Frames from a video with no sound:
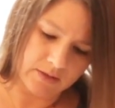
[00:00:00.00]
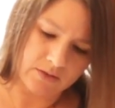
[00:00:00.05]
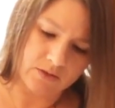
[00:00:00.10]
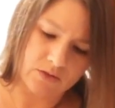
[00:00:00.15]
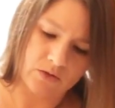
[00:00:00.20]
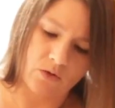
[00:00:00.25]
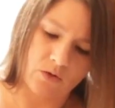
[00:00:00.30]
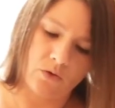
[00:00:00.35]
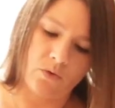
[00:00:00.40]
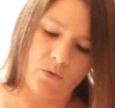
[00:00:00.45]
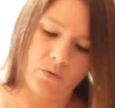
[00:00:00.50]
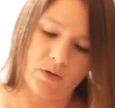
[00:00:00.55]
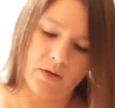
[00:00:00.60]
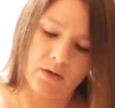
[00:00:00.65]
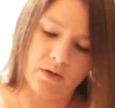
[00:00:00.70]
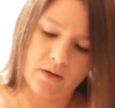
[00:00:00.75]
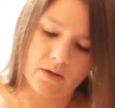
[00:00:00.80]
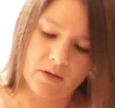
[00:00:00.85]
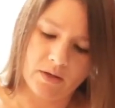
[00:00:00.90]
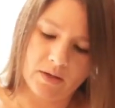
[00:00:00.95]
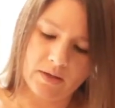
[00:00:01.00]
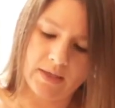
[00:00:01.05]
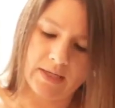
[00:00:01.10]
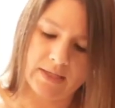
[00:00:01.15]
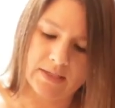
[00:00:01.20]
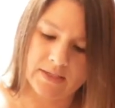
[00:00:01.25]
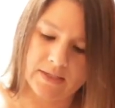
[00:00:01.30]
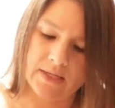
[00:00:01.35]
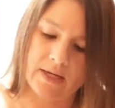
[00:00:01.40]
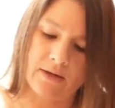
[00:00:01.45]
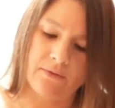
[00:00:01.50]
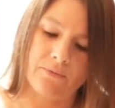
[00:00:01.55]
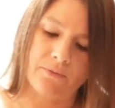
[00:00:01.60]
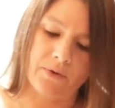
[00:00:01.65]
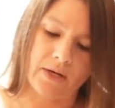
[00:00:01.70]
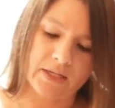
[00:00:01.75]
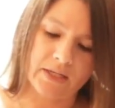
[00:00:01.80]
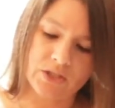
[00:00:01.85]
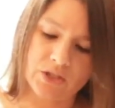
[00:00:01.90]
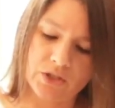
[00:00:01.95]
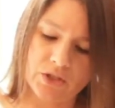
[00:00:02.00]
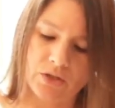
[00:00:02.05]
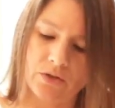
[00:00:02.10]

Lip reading: so they stay fresh